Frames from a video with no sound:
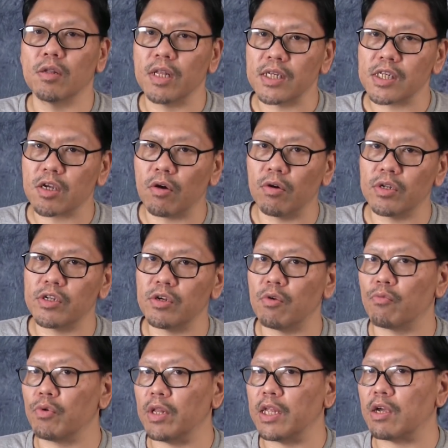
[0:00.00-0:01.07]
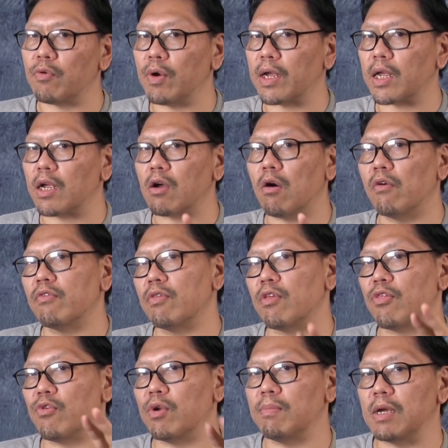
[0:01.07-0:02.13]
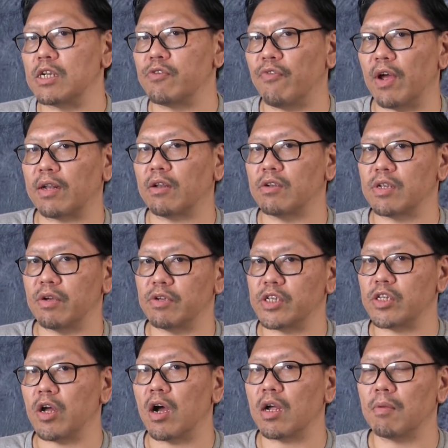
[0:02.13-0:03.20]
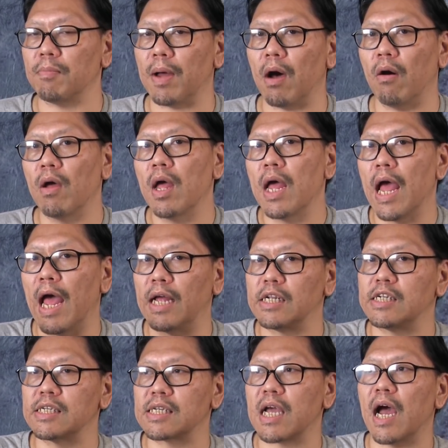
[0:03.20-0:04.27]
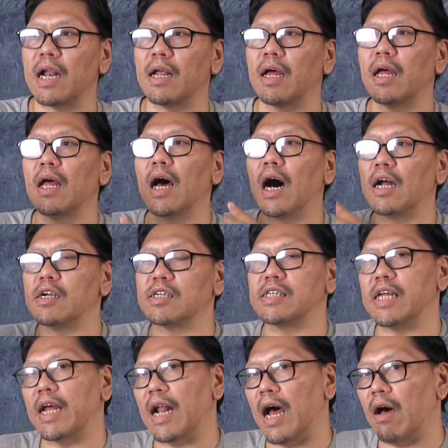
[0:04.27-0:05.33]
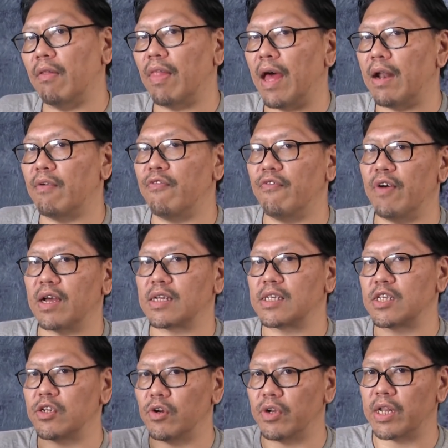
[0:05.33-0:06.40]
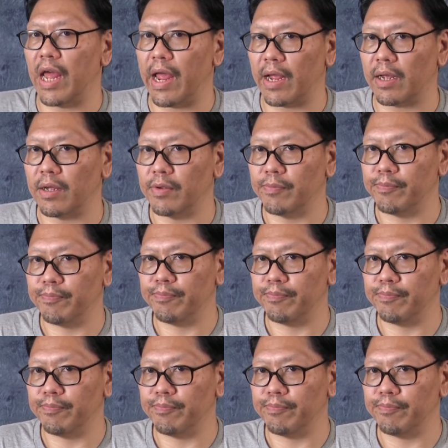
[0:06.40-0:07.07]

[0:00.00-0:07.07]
So let's go into it really quick and go over the three major factors I was talking about and just kind of understand how that affects your tank.